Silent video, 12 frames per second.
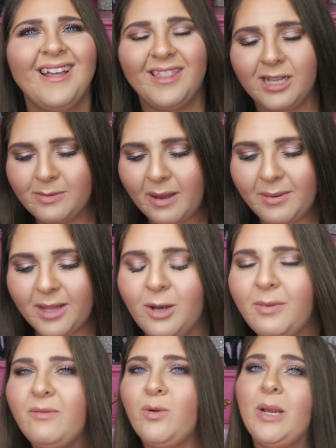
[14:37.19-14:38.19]
This might be a
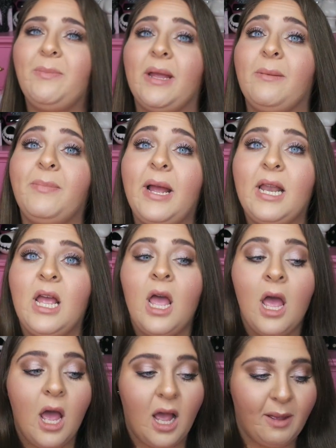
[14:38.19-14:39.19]
little bit of a repeat, but
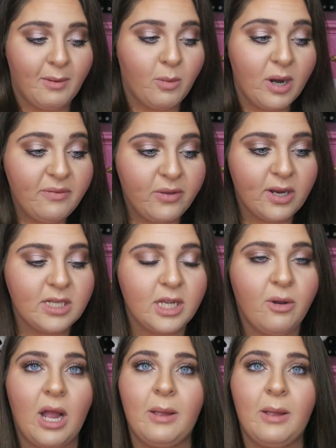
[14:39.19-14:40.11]
quite a few years ago,